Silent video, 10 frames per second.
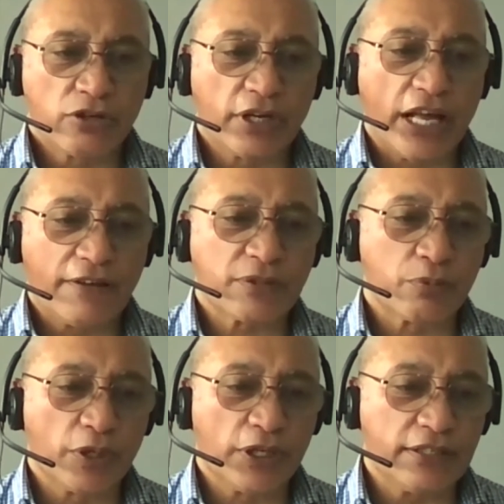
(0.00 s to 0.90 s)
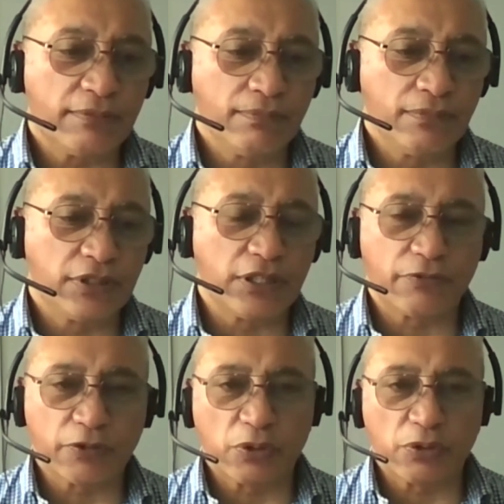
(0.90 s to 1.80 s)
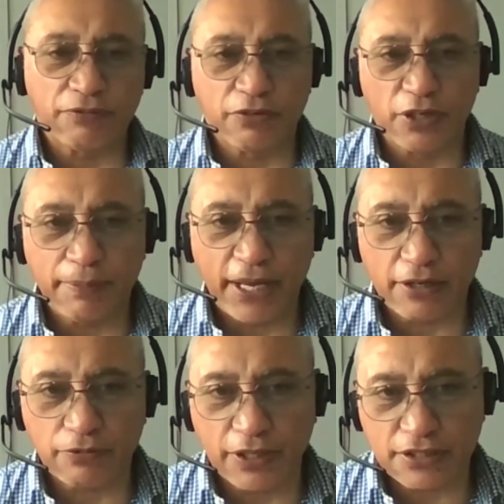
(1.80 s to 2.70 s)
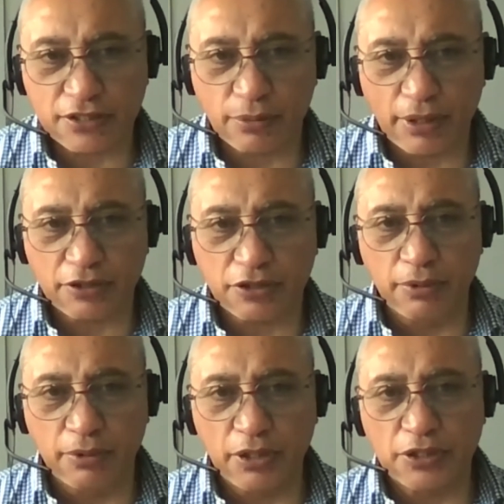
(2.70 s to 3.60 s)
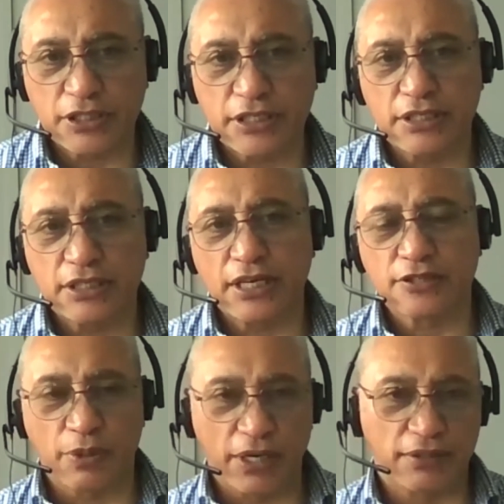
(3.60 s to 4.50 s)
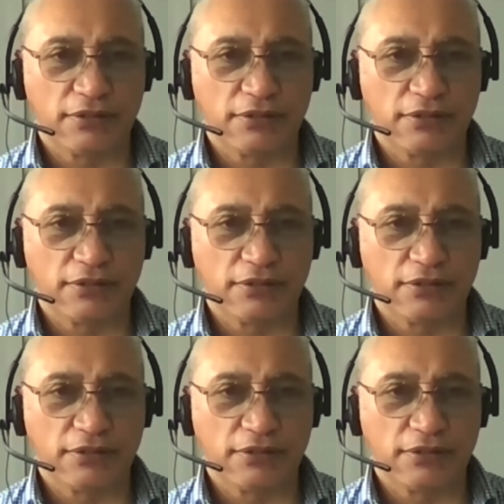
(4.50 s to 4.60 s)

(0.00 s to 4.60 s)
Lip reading: have some really difficult and really bad effects to our community as well.